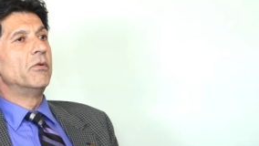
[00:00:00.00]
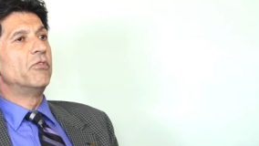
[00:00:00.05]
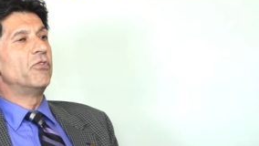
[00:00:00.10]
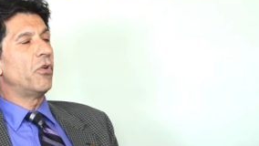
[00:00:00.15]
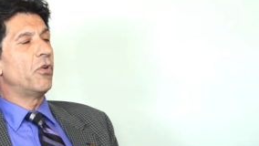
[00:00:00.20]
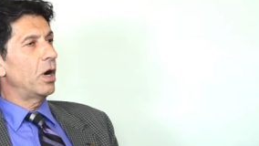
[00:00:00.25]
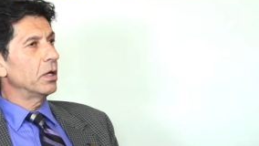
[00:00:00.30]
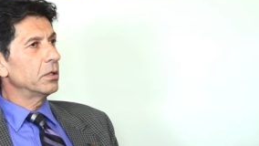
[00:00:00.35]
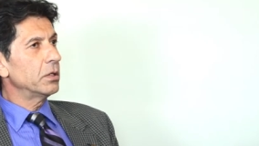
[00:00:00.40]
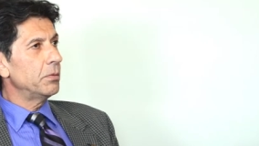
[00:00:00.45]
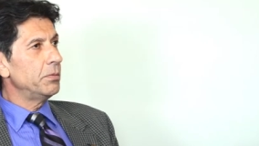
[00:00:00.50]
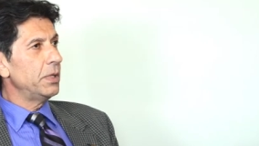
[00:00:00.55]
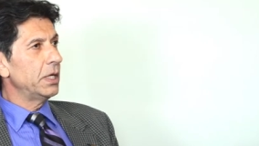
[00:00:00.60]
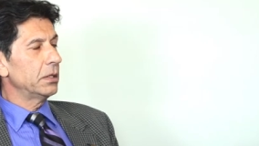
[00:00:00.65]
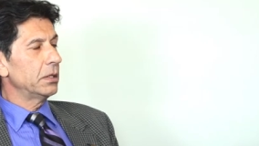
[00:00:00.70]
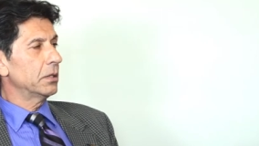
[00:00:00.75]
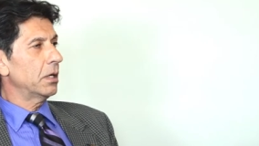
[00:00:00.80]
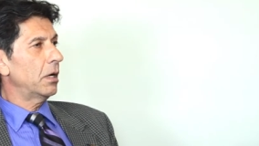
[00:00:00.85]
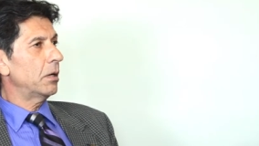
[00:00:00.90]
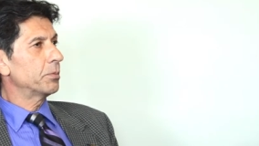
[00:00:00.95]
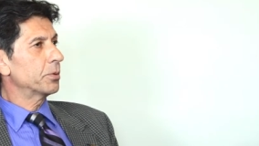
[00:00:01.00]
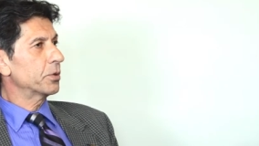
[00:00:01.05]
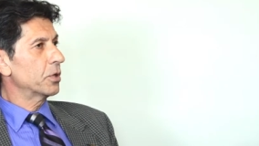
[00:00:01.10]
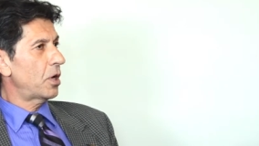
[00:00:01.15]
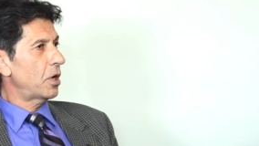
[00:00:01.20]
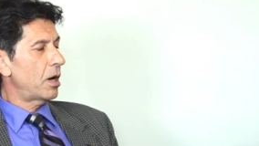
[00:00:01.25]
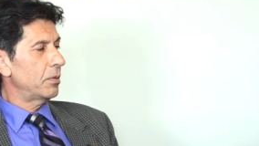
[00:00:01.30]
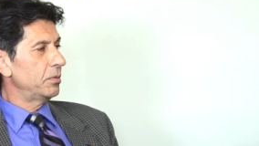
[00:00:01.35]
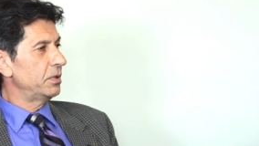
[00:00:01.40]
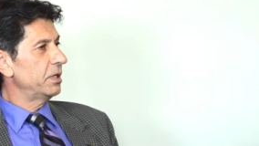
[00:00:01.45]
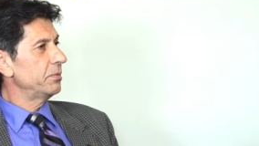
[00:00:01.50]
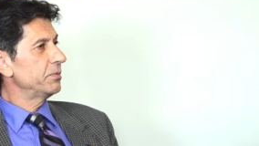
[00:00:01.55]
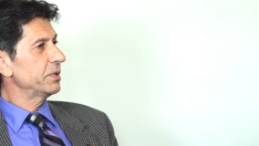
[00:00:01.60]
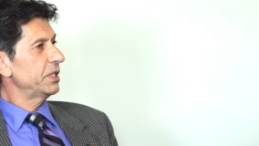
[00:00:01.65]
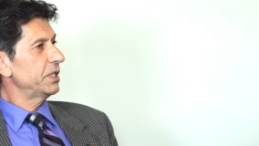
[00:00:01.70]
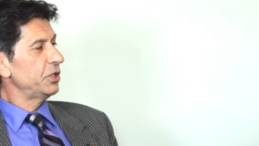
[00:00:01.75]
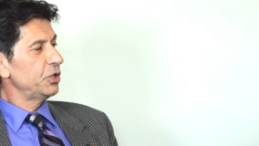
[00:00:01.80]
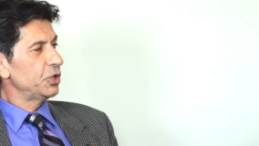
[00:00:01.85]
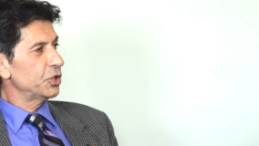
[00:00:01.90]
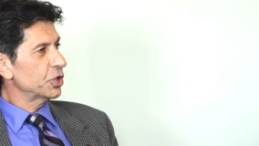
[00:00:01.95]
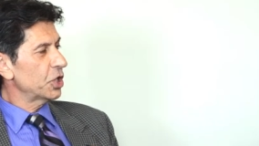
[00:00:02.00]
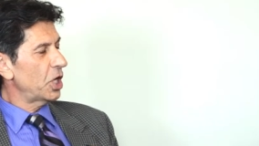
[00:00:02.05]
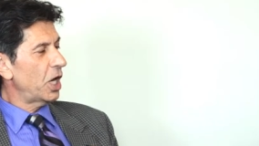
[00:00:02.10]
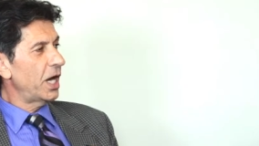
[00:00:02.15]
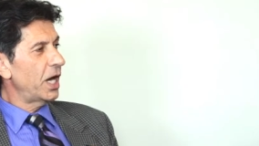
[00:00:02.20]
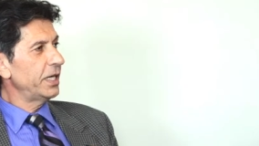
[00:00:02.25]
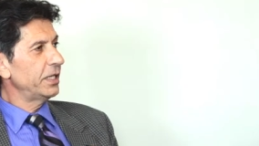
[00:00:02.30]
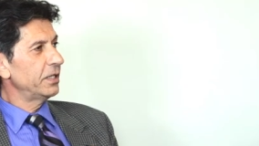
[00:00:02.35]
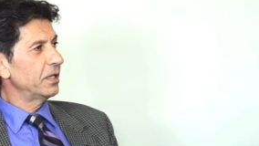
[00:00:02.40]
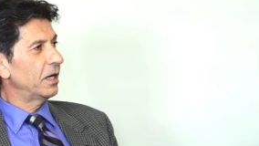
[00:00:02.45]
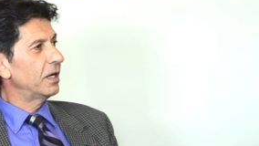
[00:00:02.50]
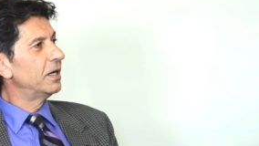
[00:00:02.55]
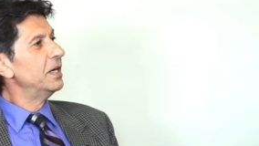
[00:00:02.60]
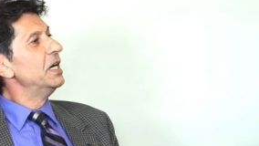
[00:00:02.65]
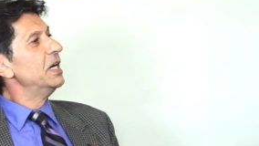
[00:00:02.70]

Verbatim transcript: fundamental problems in China,